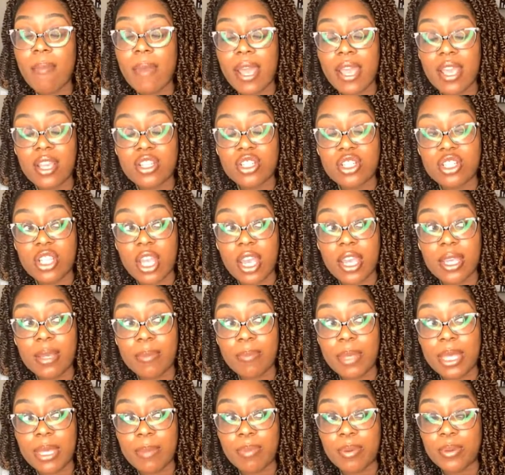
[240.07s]
am I shutting
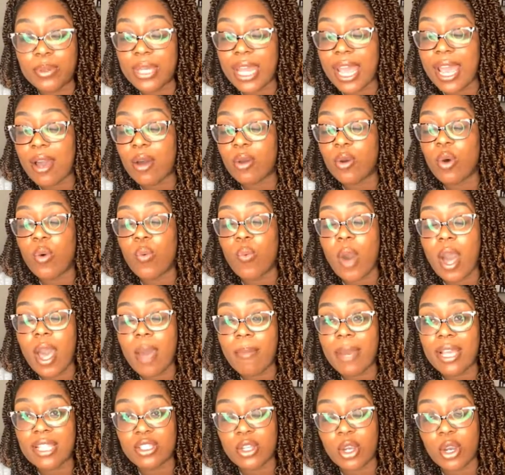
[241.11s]
people down or why am
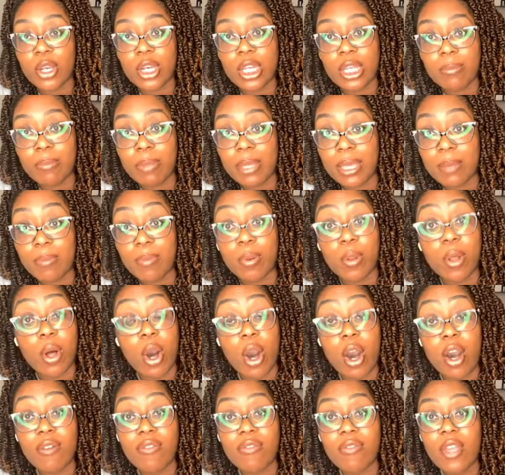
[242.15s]
I turning people
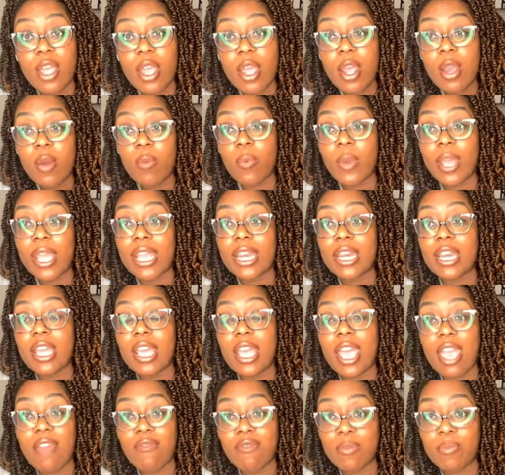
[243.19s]
off when
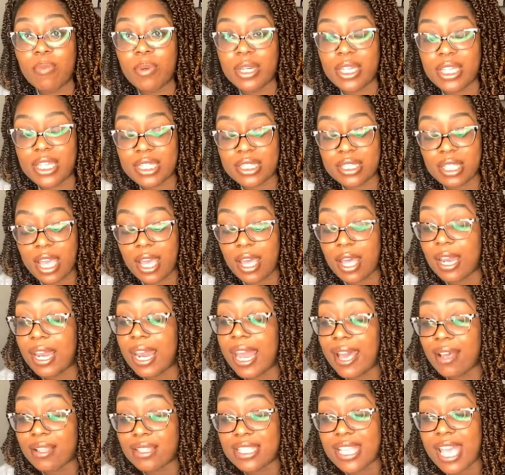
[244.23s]
everybody is
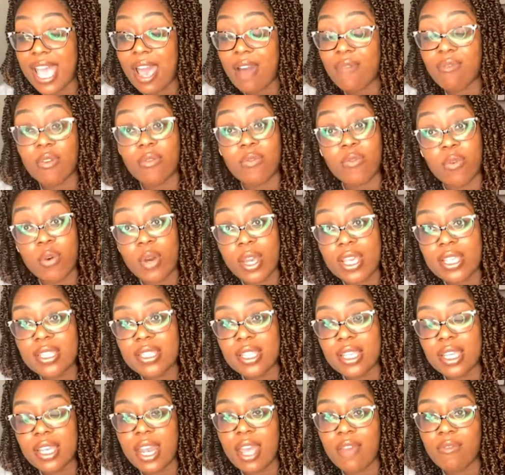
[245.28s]
allowed to have a
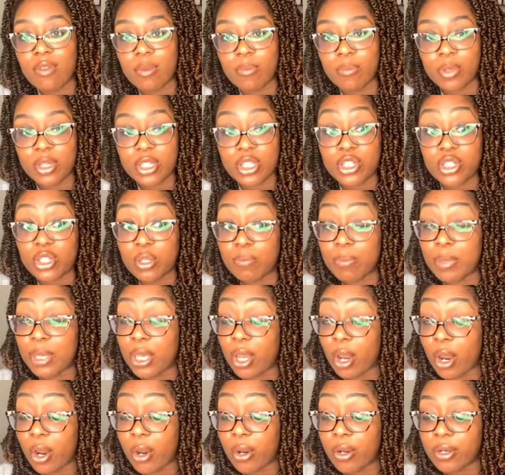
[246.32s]
voice and everybody should be
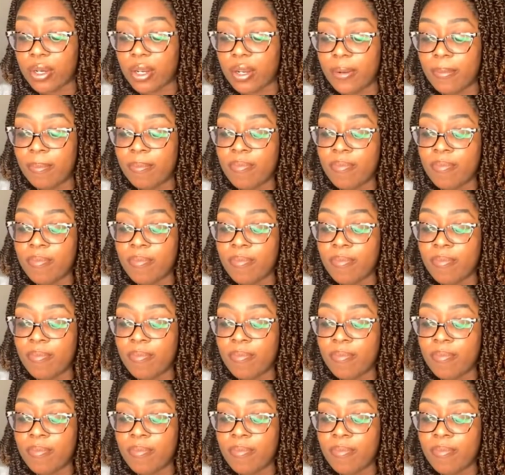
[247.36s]
heard?